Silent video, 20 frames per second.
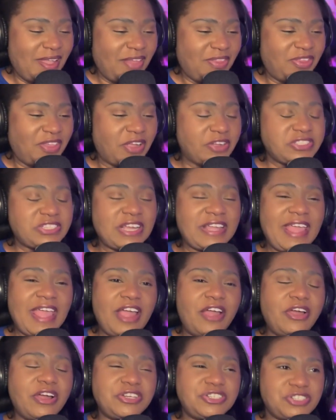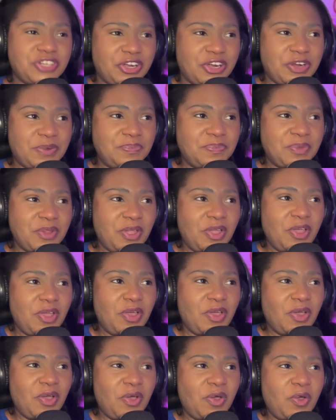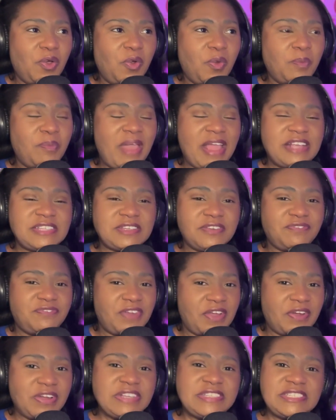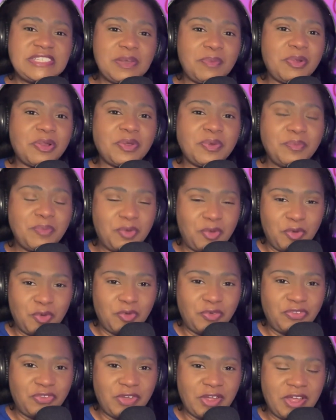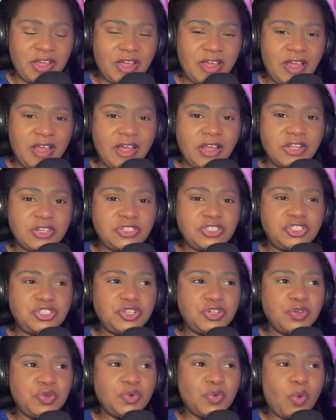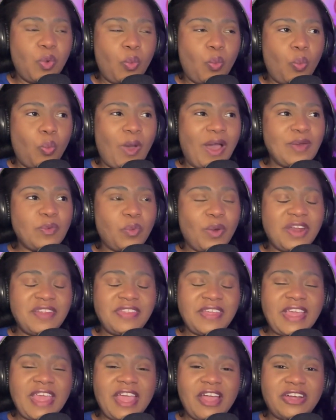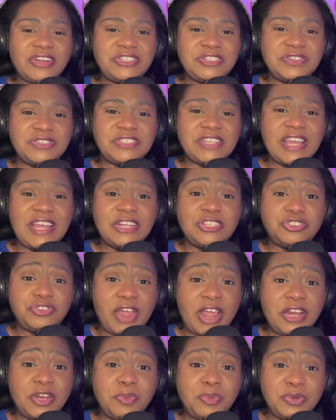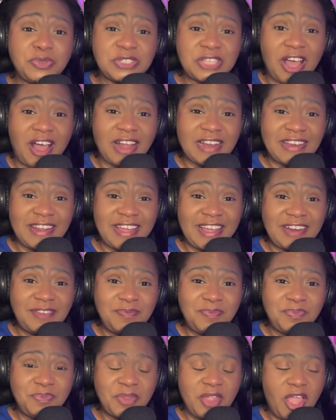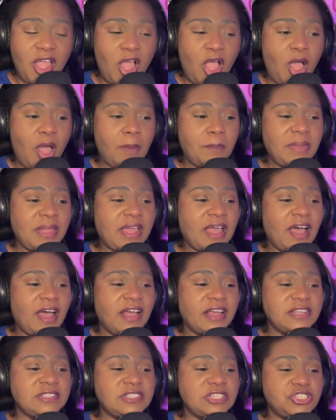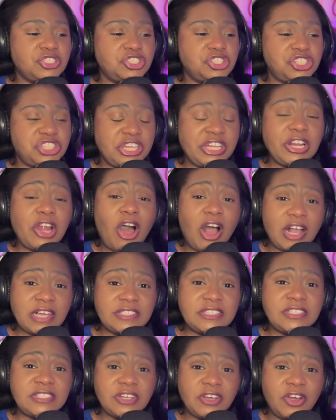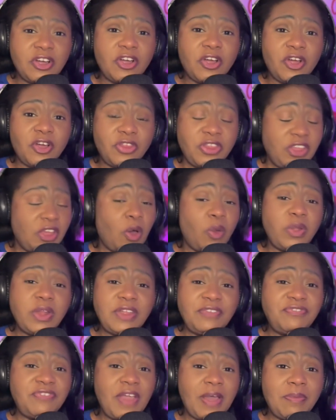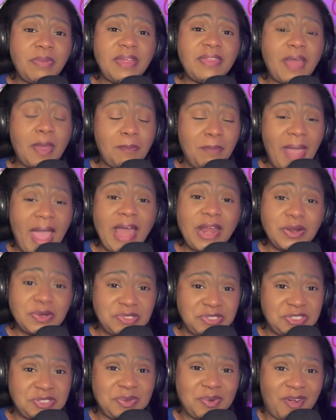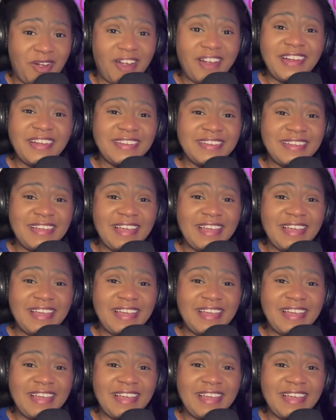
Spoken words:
There's a character who makes a very similar move to what one of the characters in Train to Busan did, because she lost the only family that mattered to her,